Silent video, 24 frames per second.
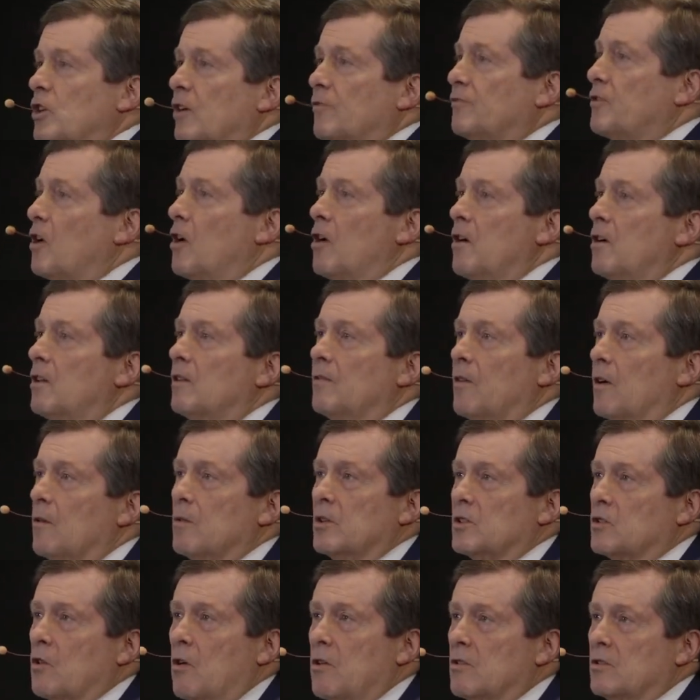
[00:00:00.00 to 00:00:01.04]
shift all of our
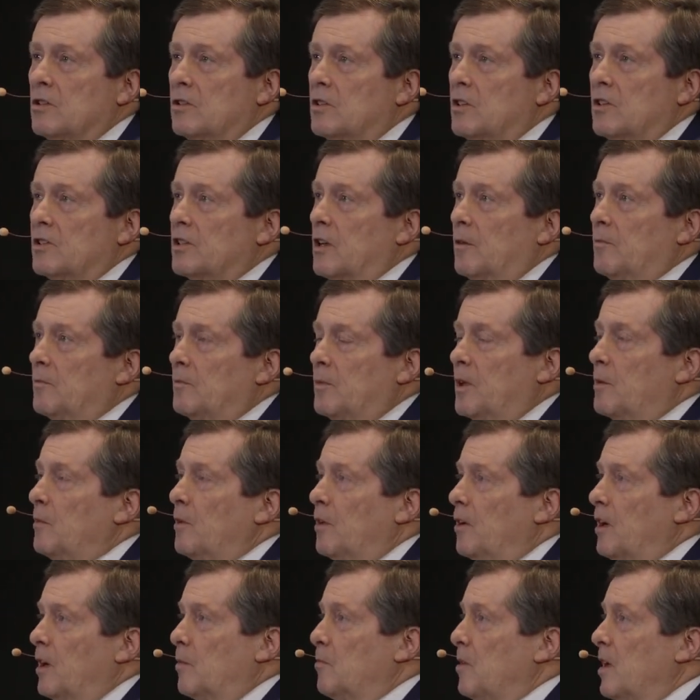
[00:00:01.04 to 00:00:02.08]
resources to some
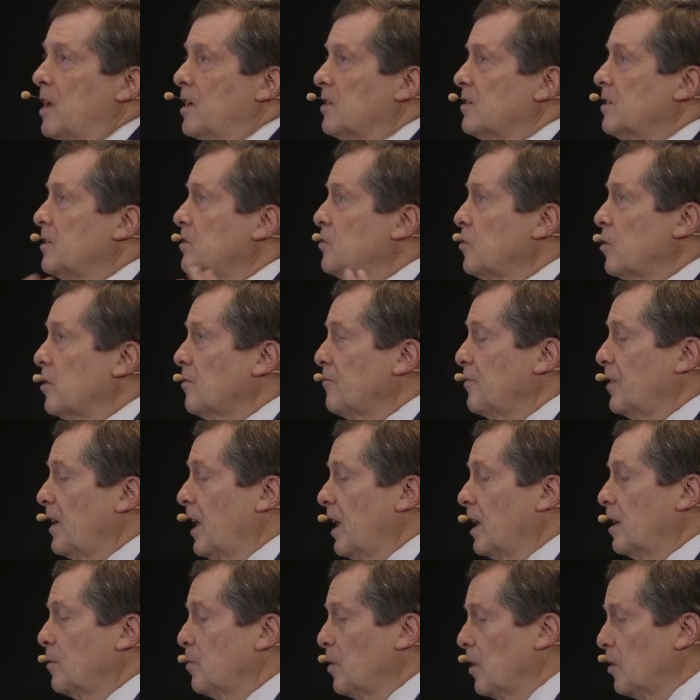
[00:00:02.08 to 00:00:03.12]
community base and sort of
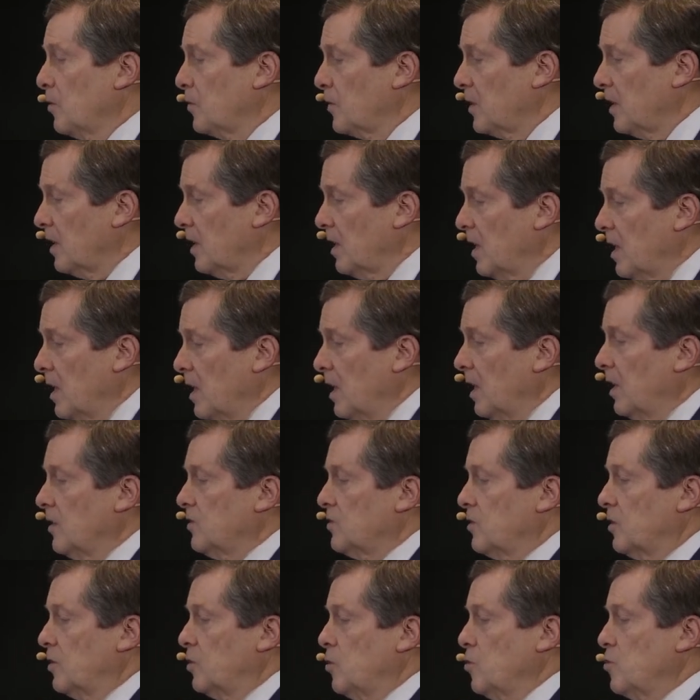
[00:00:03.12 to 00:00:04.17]
forget about the
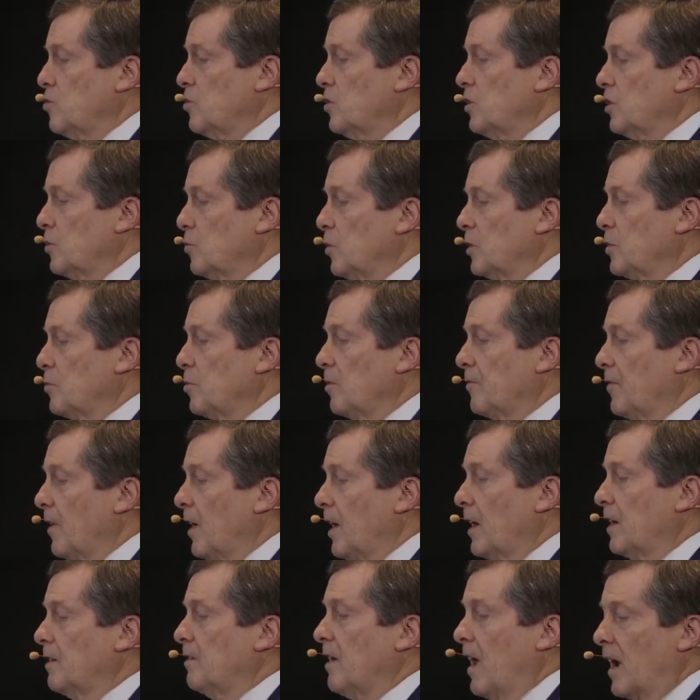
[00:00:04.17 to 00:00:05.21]
institutions which
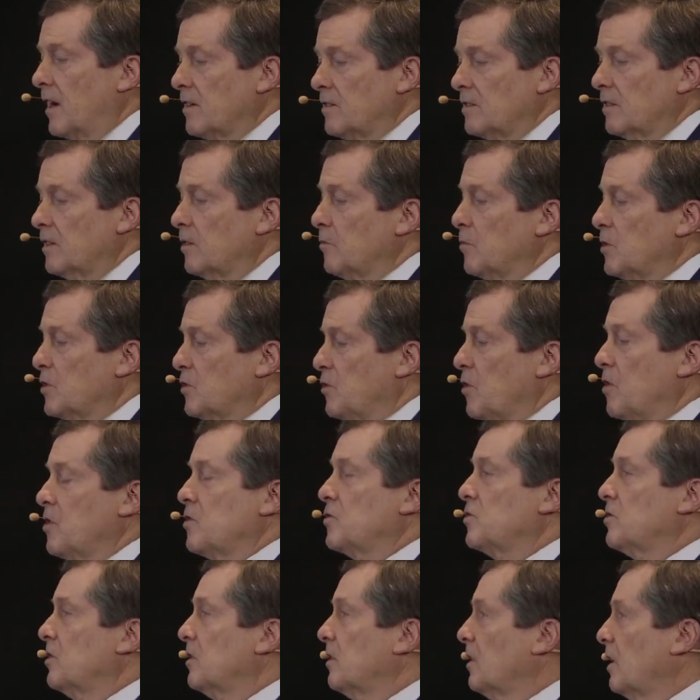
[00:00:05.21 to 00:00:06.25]
provide excellent
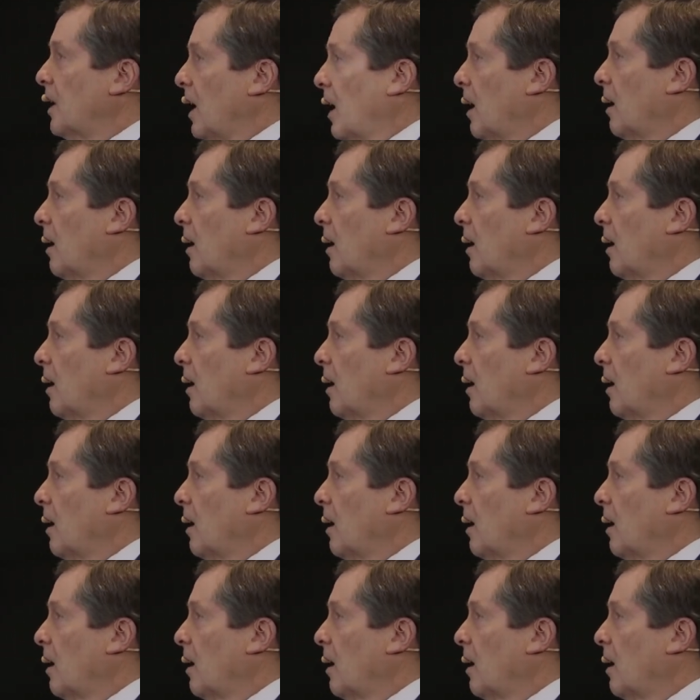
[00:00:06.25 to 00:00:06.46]
research and